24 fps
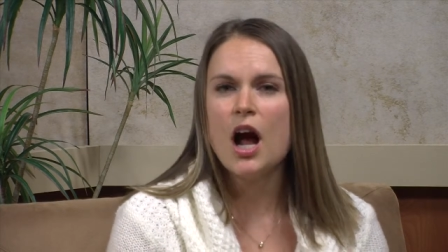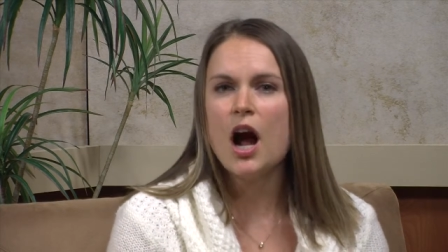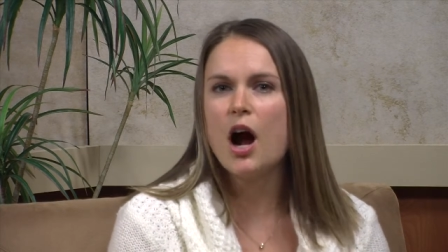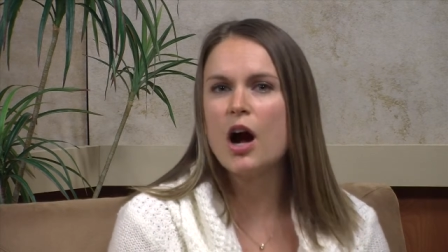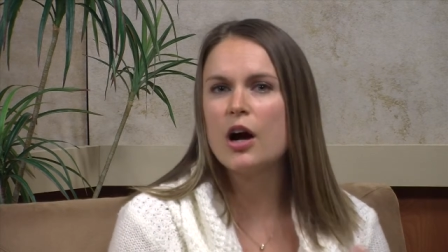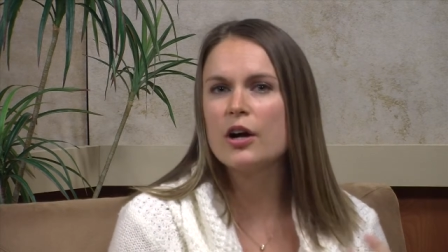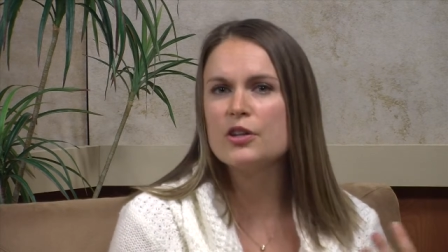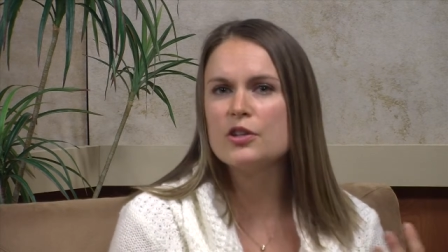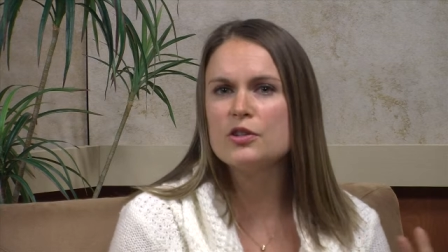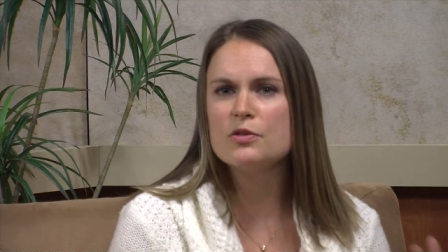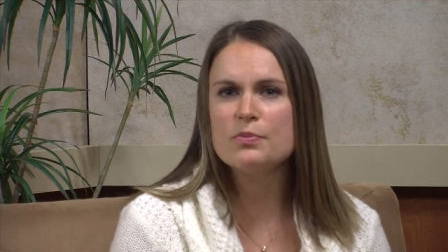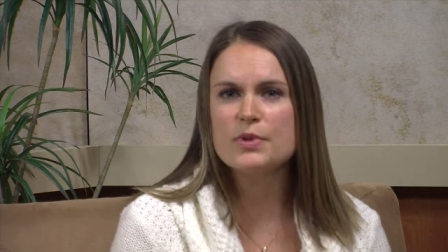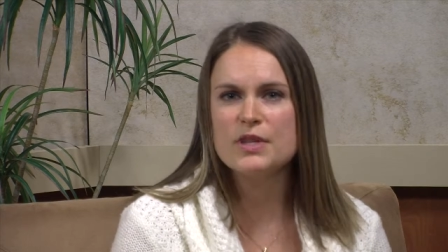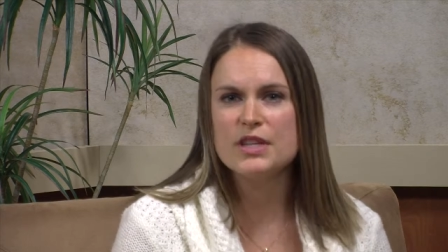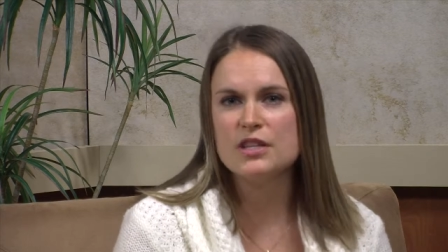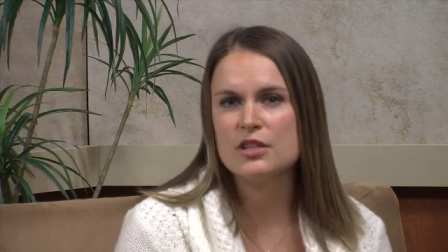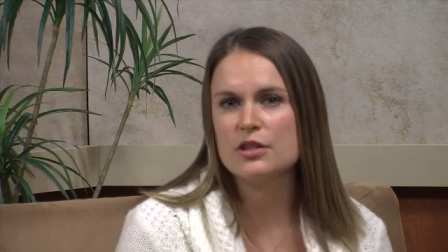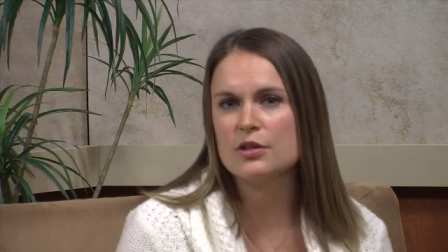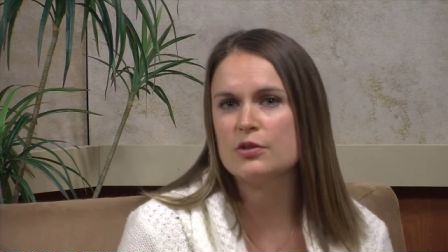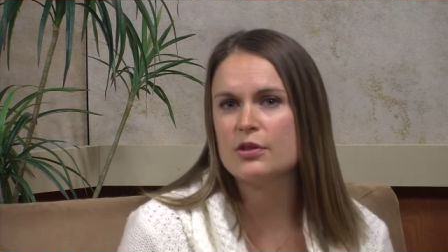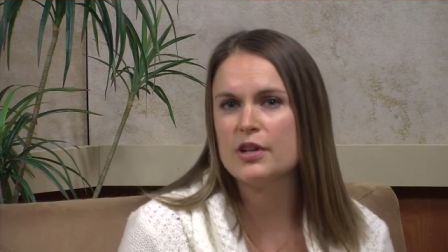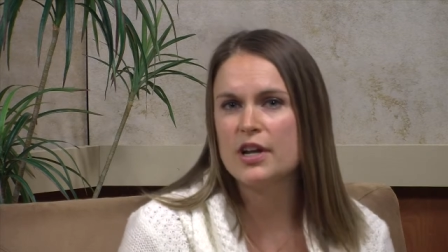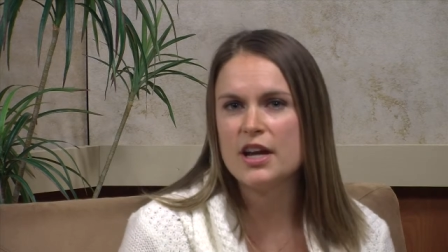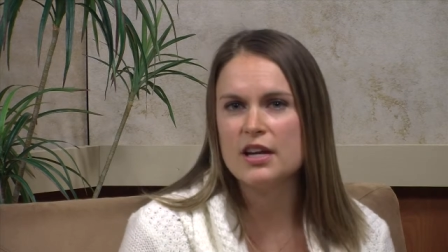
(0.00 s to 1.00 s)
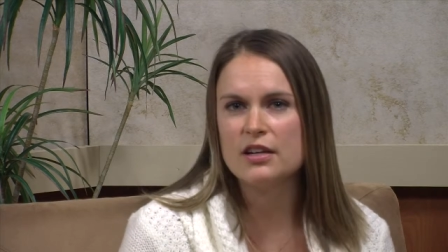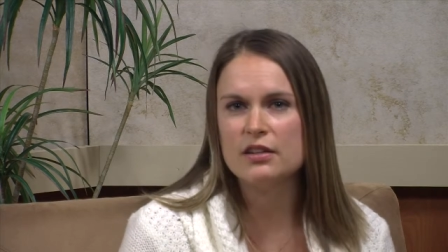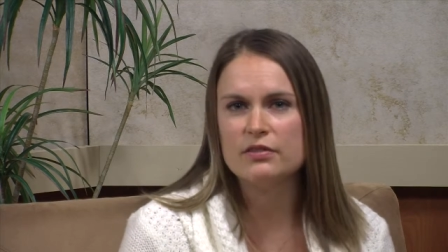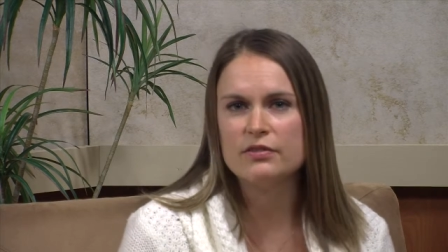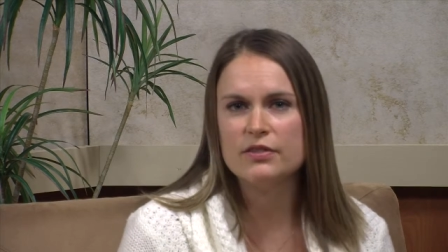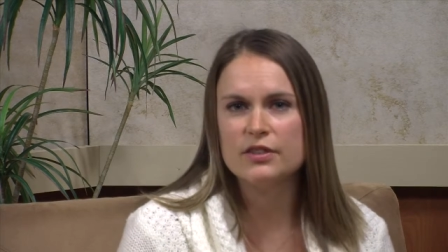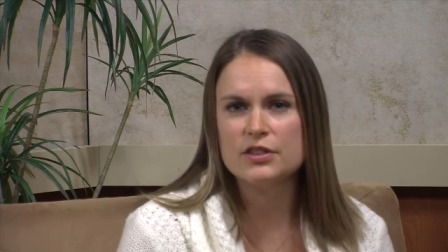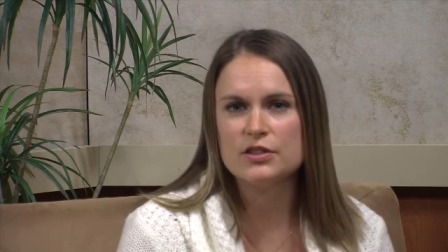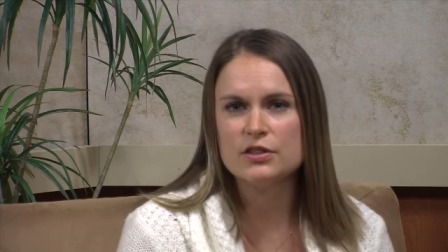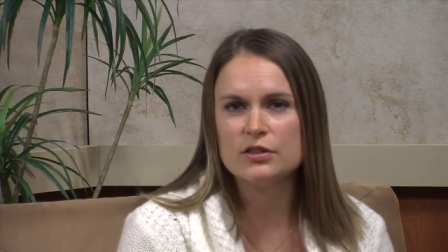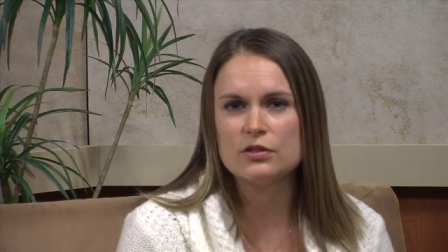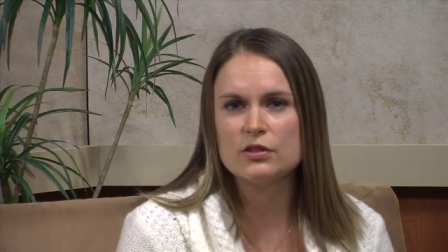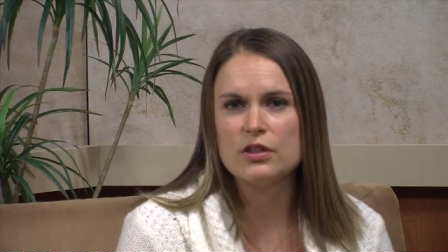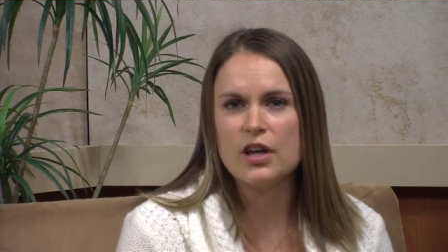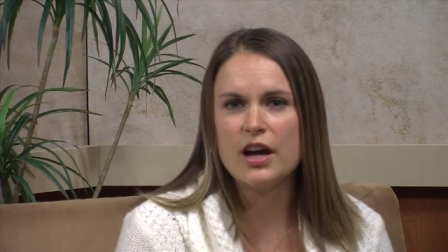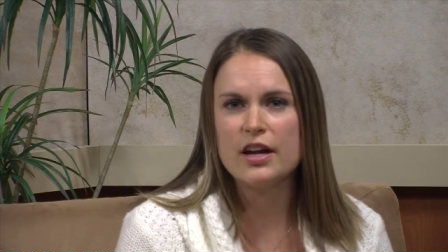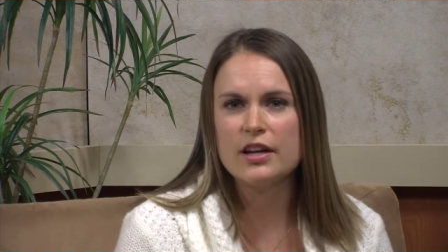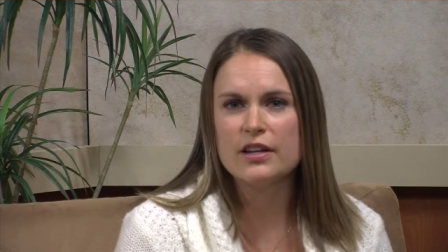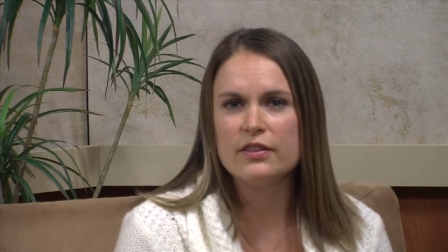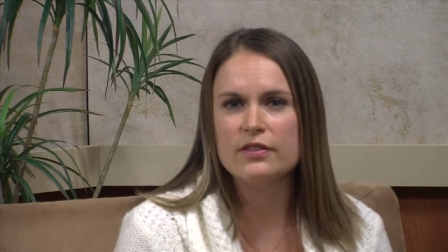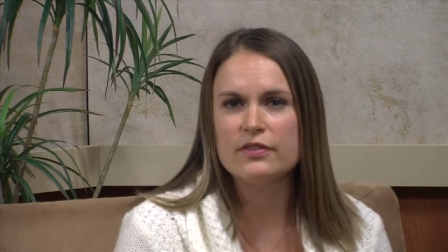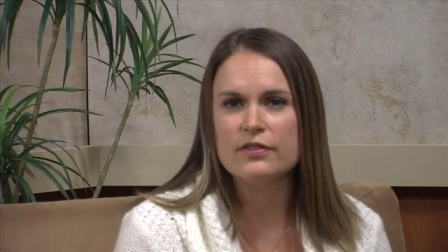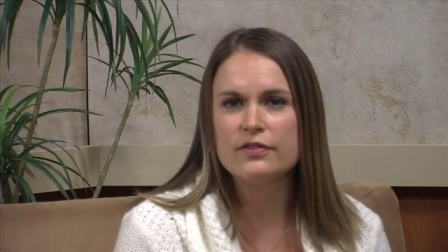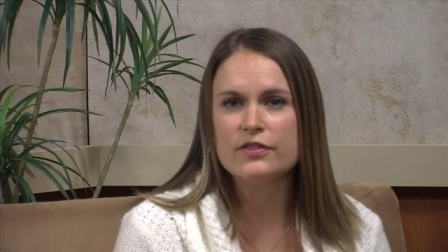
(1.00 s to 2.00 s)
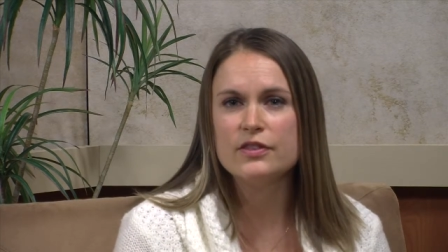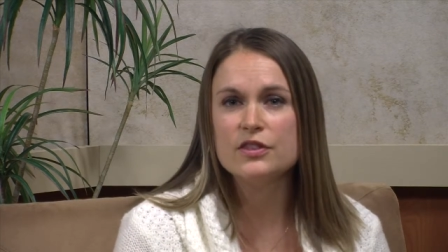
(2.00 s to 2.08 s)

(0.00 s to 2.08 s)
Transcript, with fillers: are you being creative in your life?